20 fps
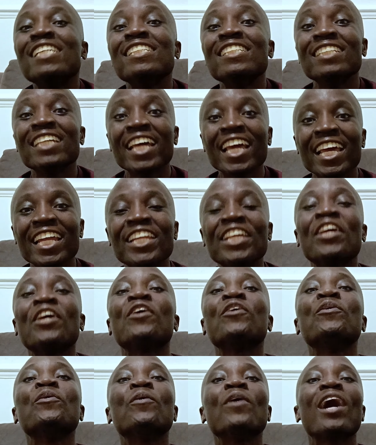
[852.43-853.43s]
then
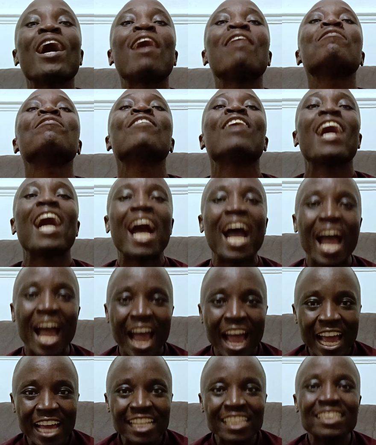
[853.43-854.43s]
you have
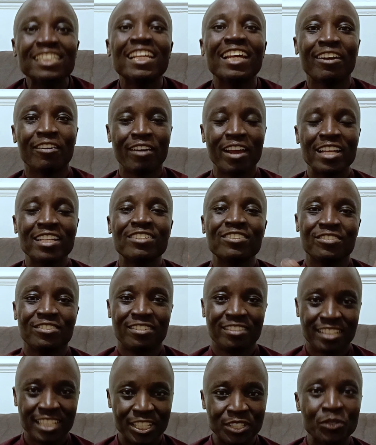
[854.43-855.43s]
earned the right to
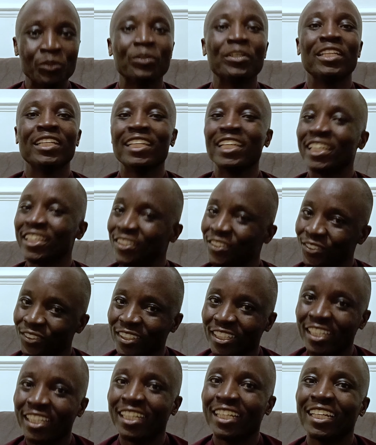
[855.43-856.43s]
settle in the
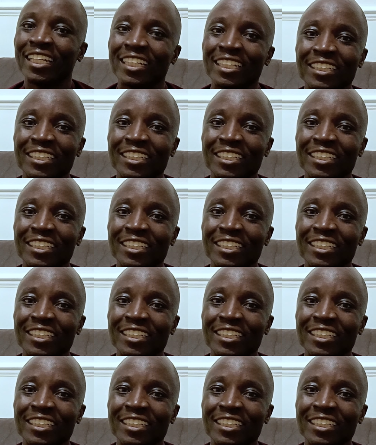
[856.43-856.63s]
UK.